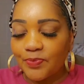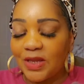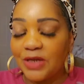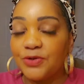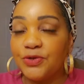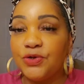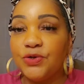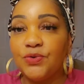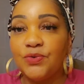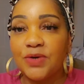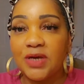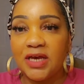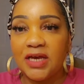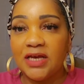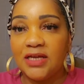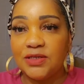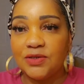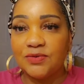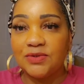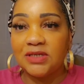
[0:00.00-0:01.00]
New
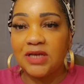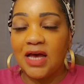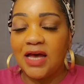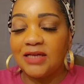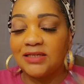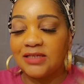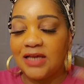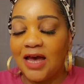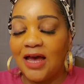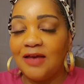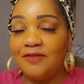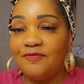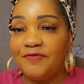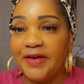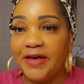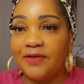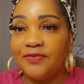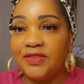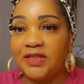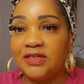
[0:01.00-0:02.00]
candles, guys. I
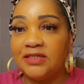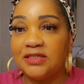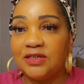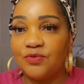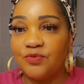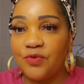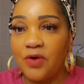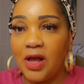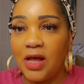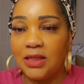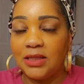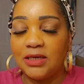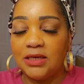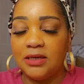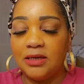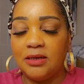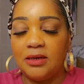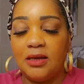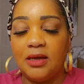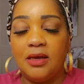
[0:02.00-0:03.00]
found these in
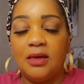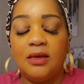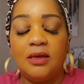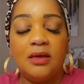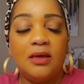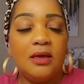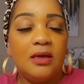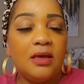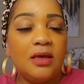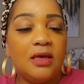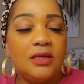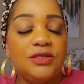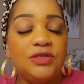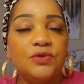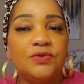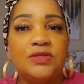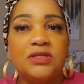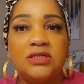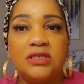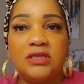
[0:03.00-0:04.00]
Raleigh and
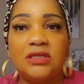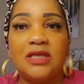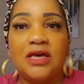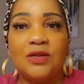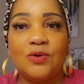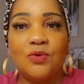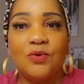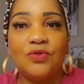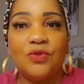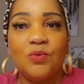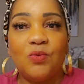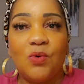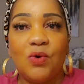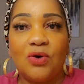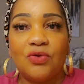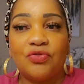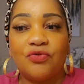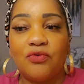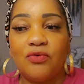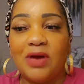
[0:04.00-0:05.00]
you'll see that on the
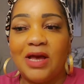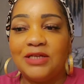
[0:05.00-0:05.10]
walkthrough.